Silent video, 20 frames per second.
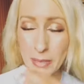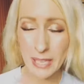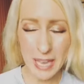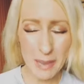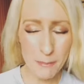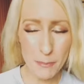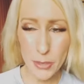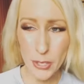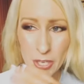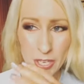We
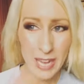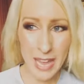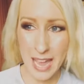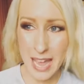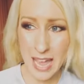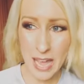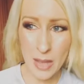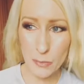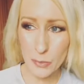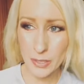get burnt
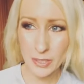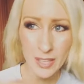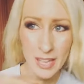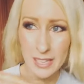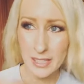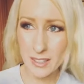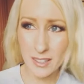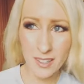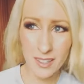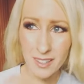out. We're
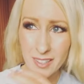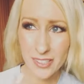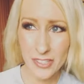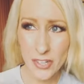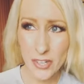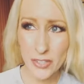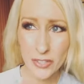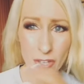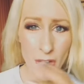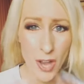like, oh, I
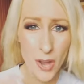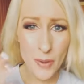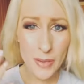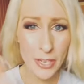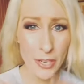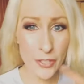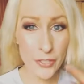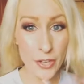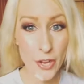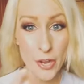don't know, I
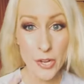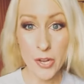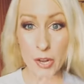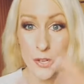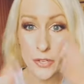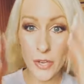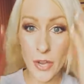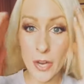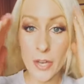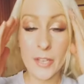don't know, I
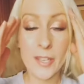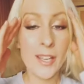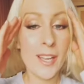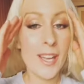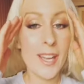don't know.